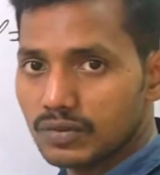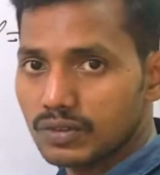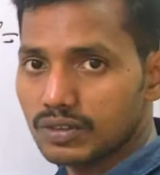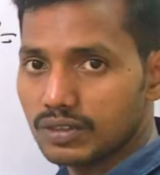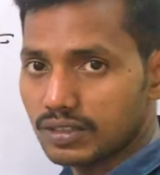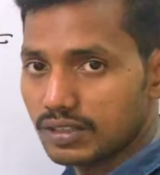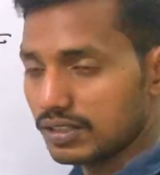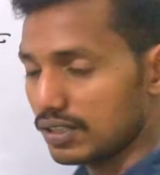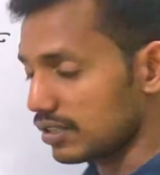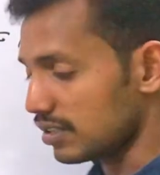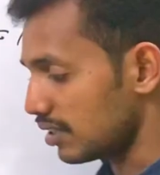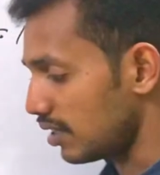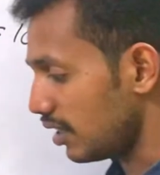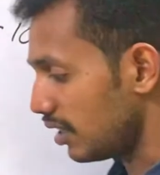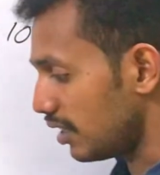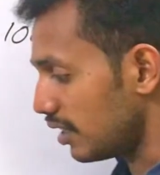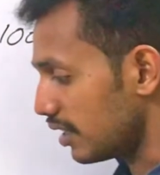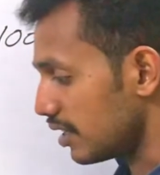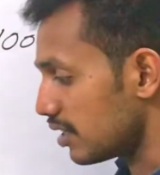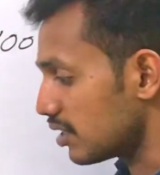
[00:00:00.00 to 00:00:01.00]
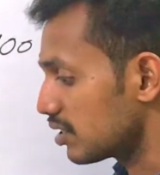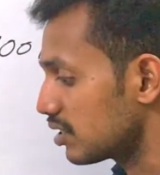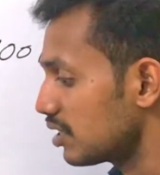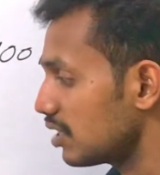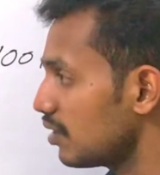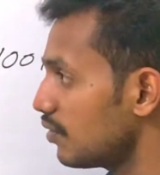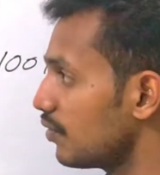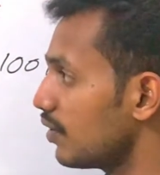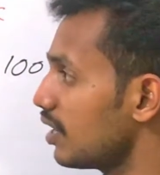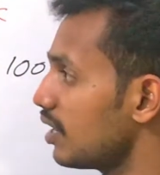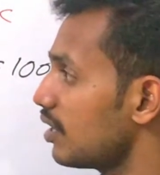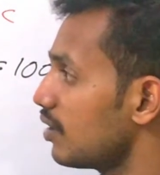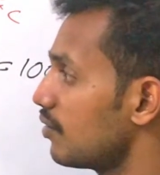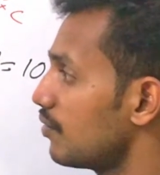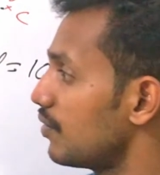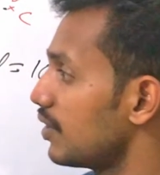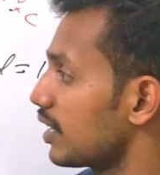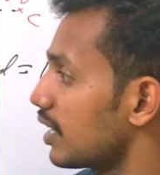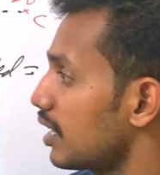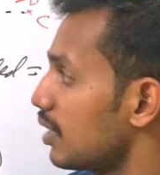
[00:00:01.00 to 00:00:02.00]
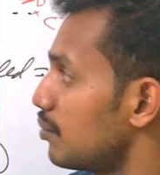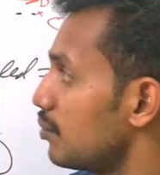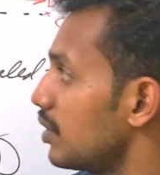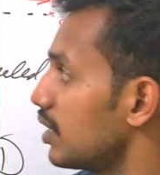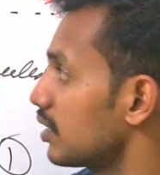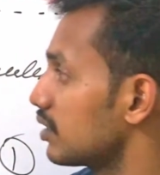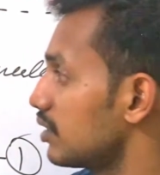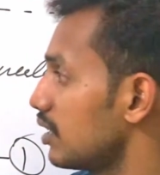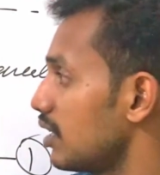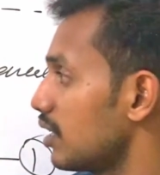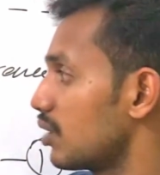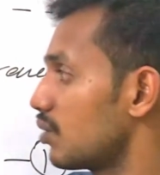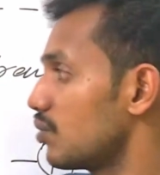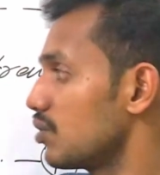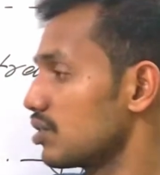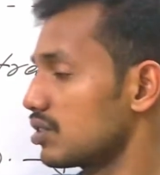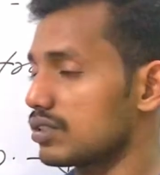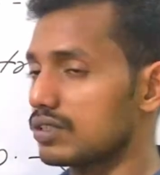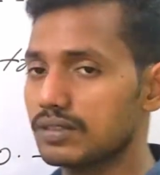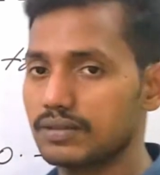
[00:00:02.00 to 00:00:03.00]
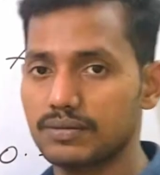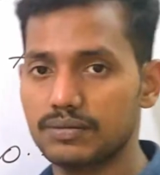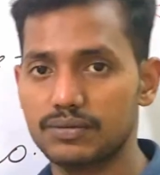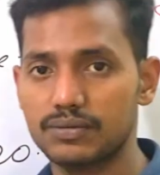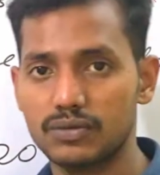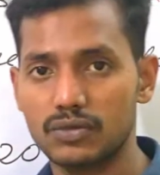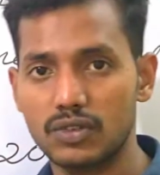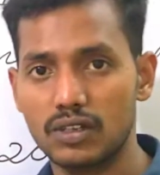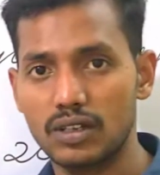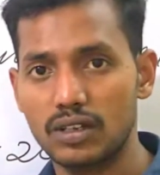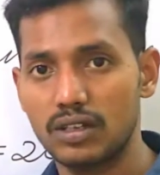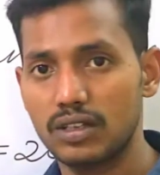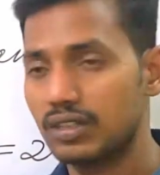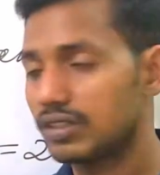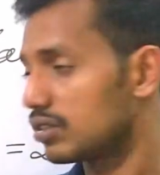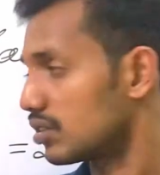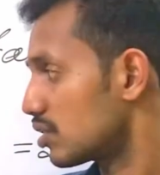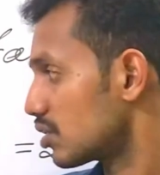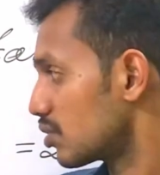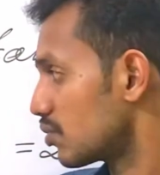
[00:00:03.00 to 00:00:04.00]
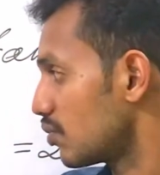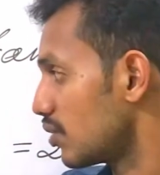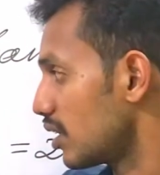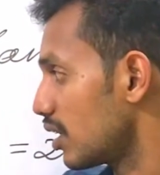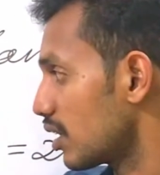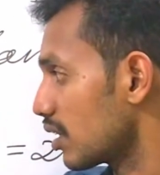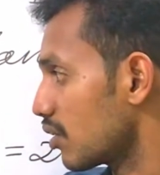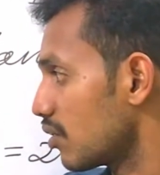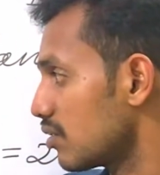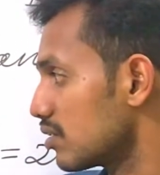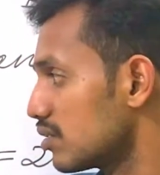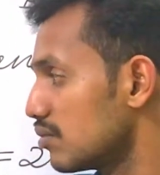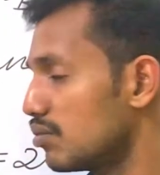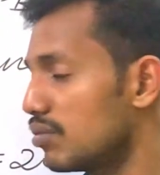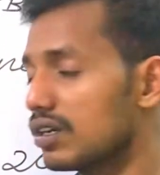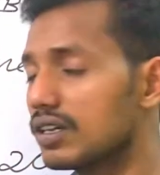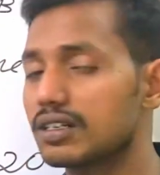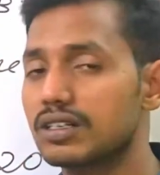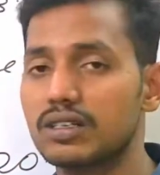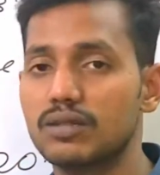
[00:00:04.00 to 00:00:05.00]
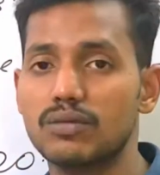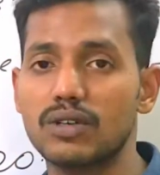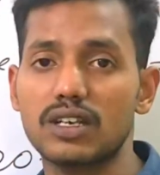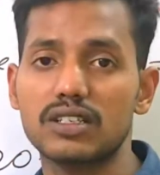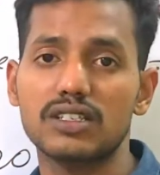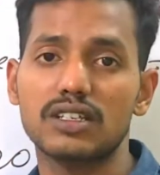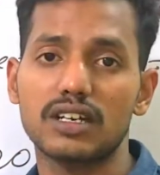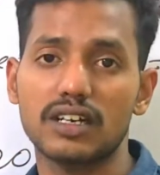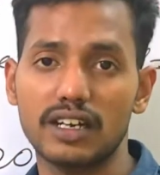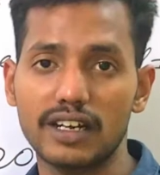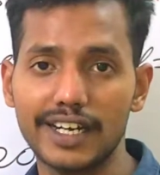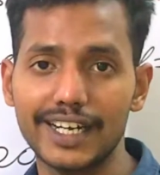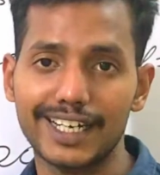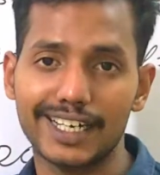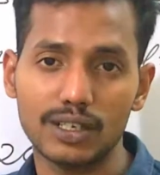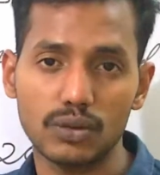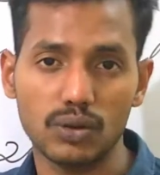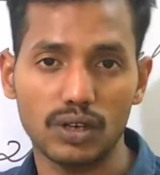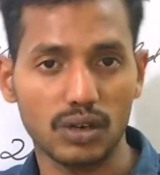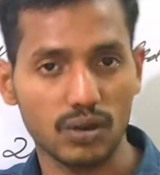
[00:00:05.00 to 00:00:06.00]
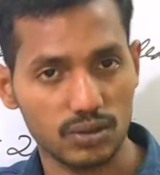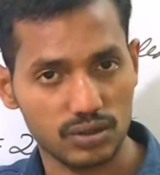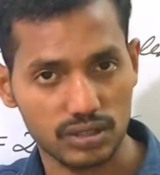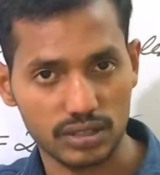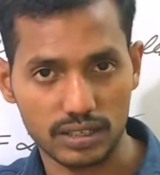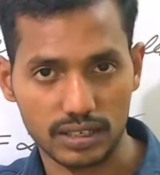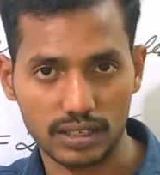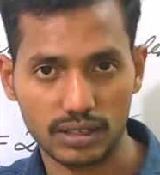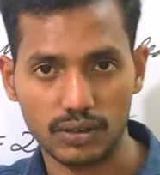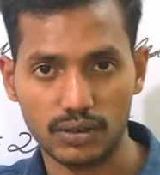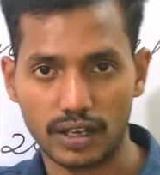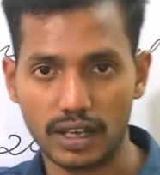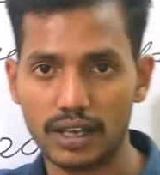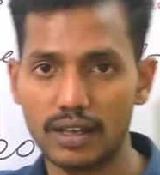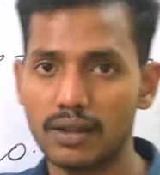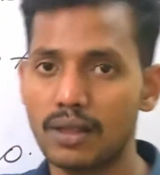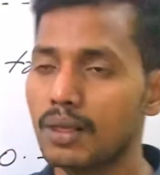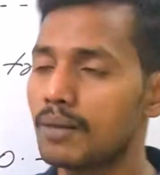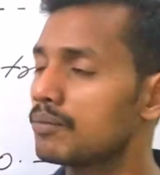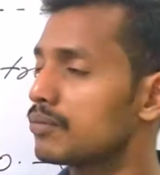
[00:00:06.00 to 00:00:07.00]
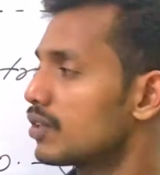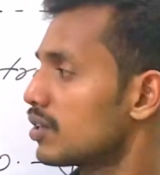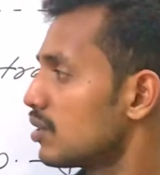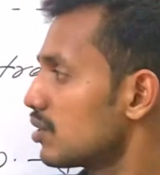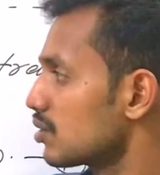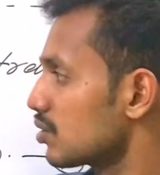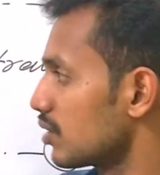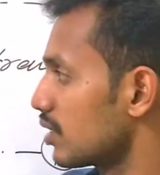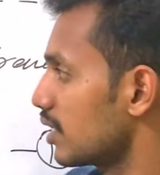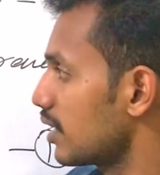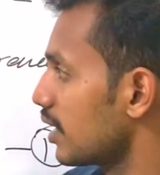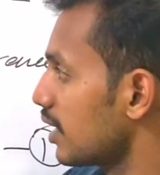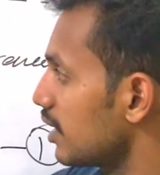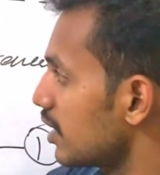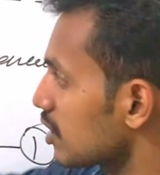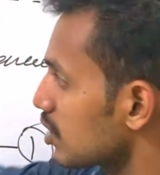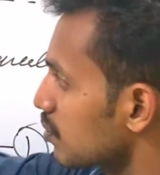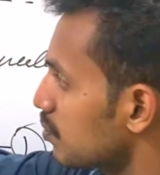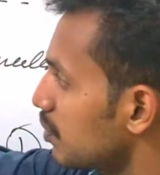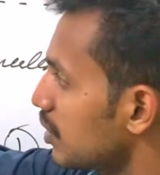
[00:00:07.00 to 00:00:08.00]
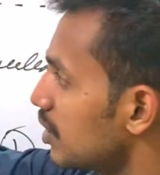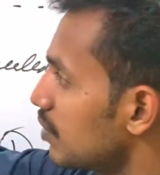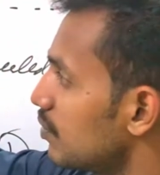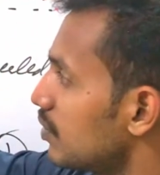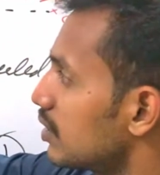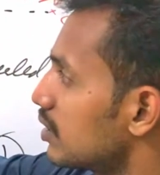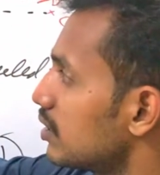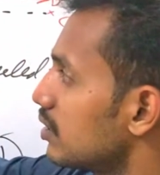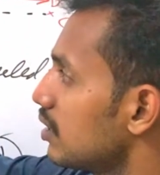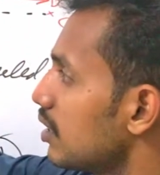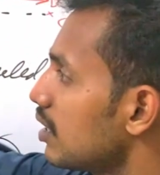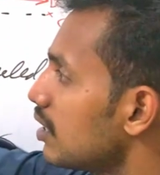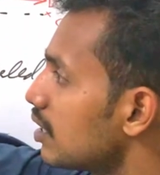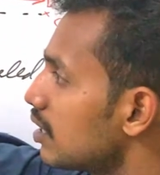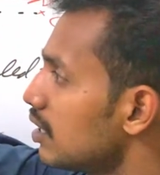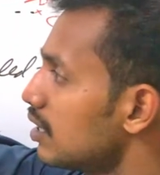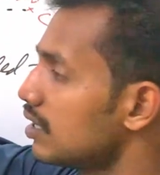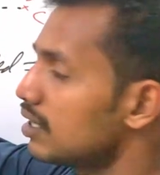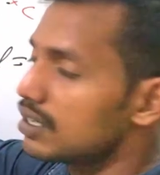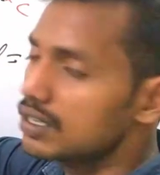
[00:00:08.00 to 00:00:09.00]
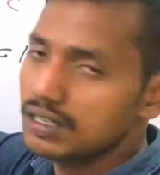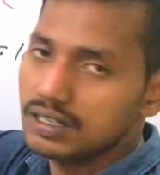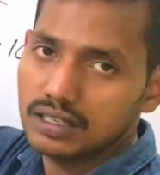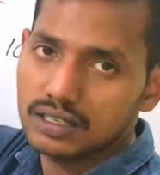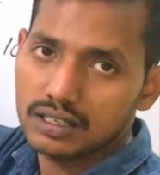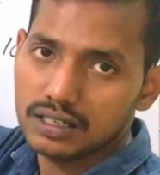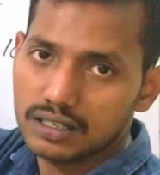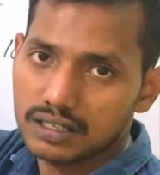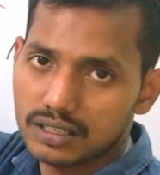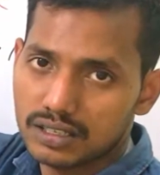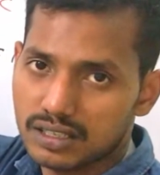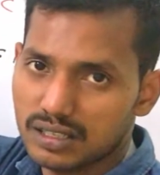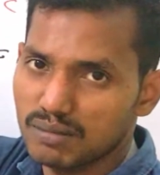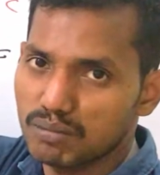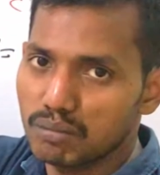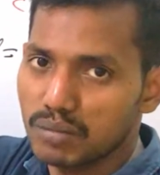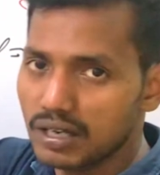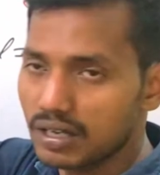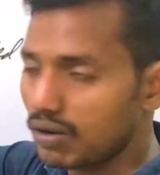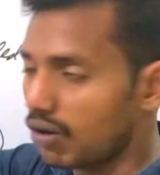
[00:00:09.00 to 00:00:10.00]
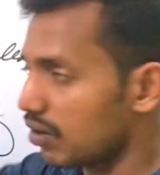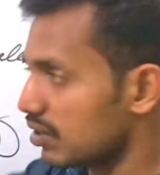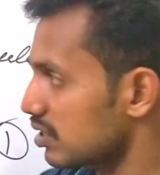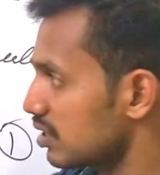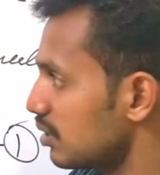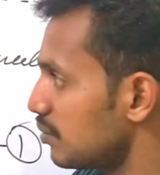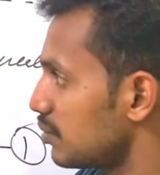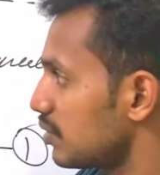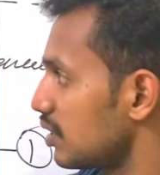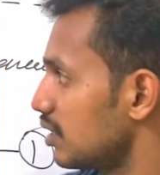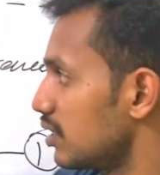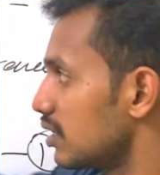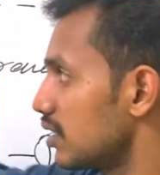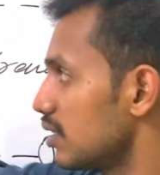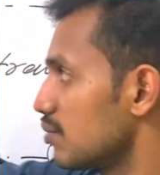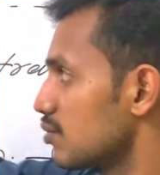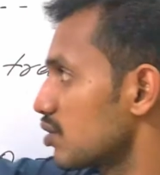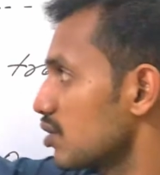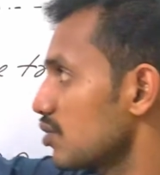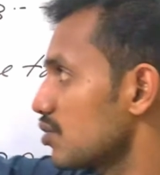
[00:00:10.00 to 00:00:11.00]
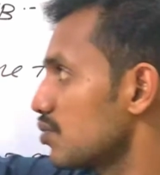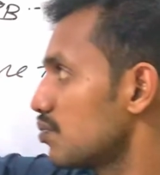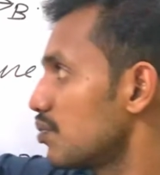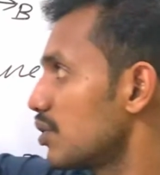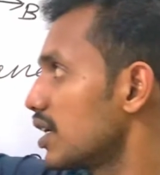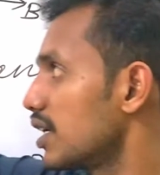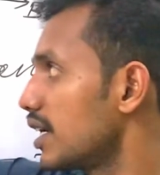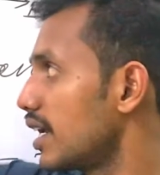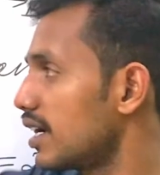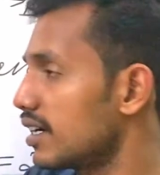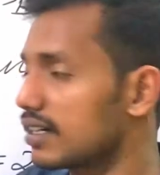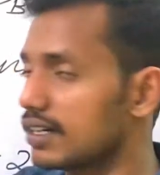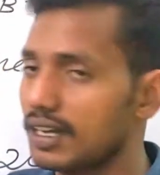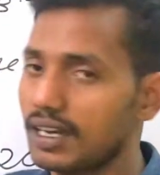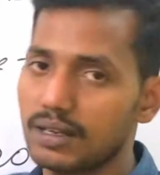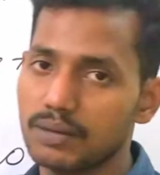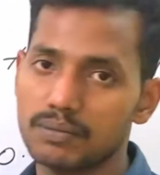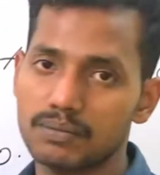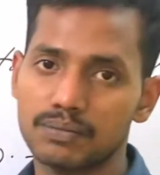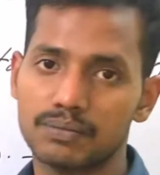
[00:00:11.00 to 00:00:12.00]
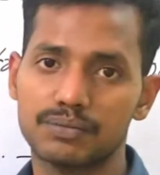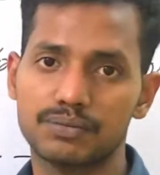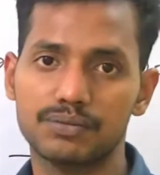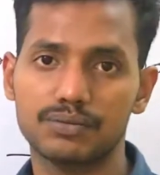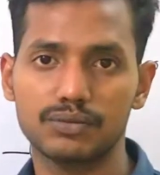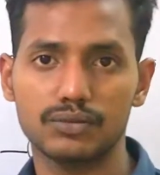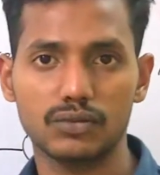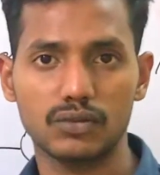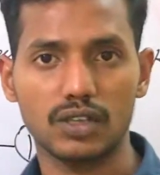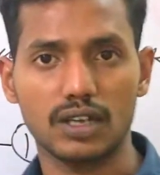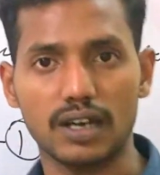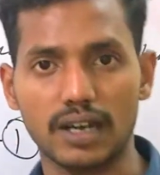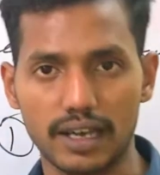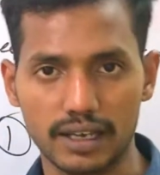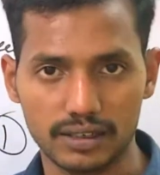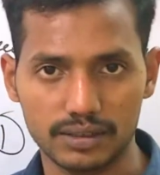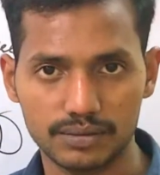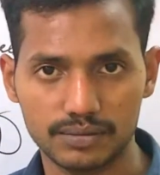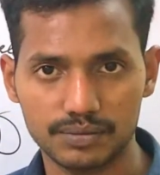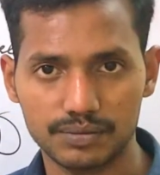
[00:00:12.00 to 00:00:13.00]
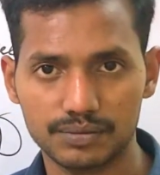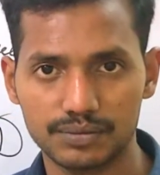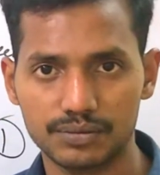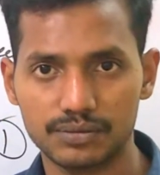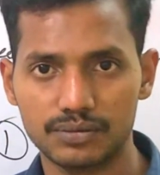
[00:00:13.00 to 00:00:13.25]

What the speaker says: This is the easy way we can make the equation. This we are simply termed as relative velocity. Okay, so here I explained with the simple concept in terms of speed and time. Clear?